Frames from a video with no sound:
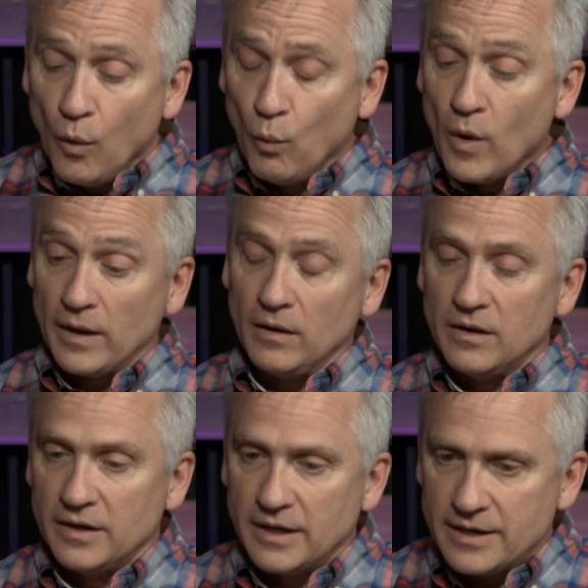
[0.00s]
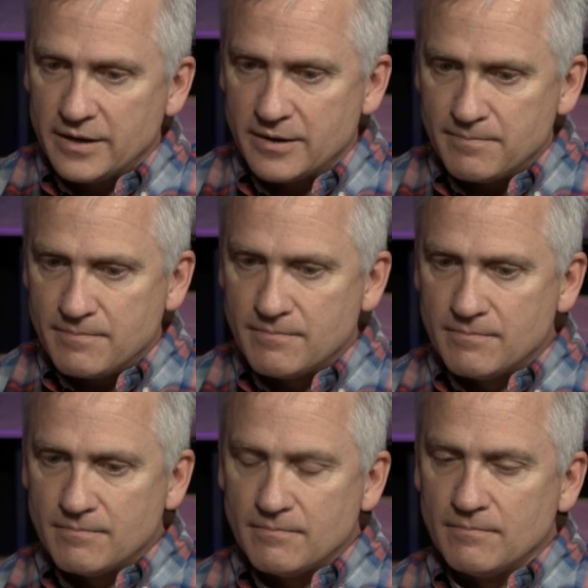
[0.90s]
Well, um,
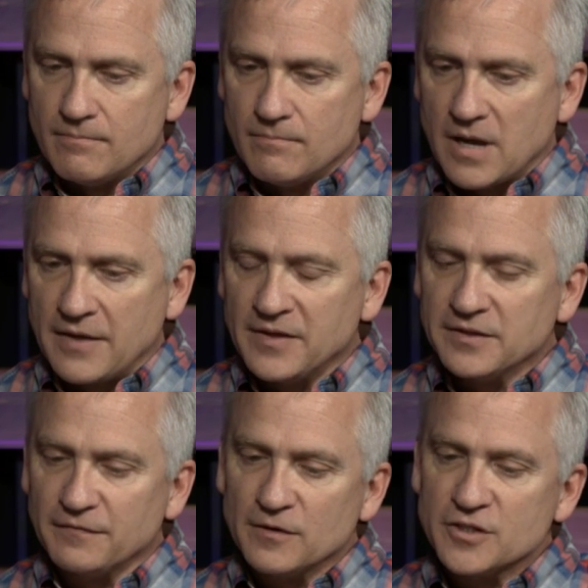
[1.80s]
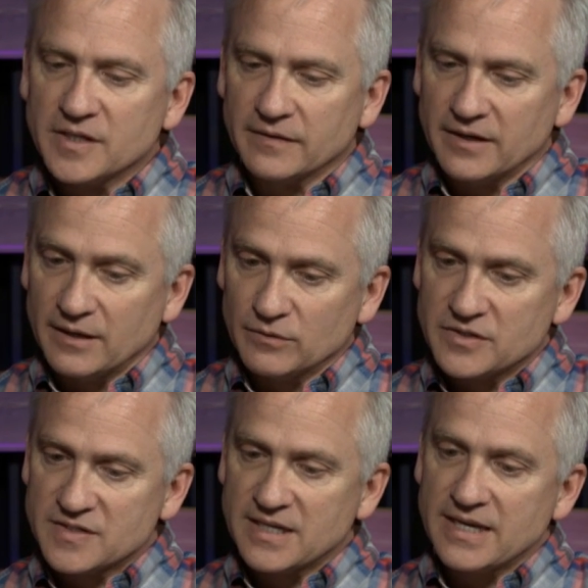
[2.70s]
I think the first thing that I would
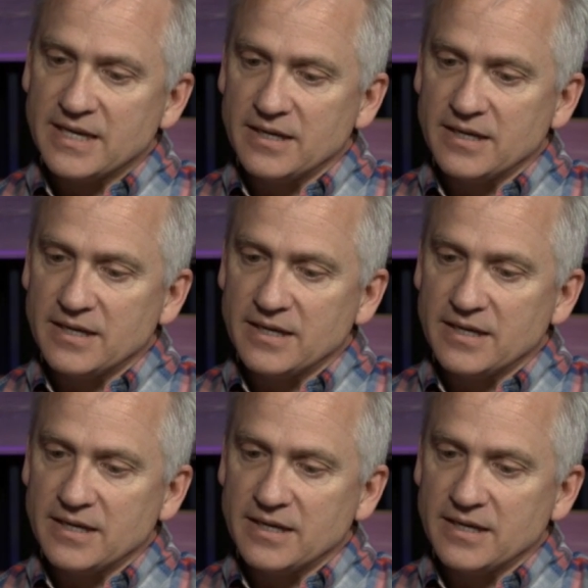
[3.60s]
say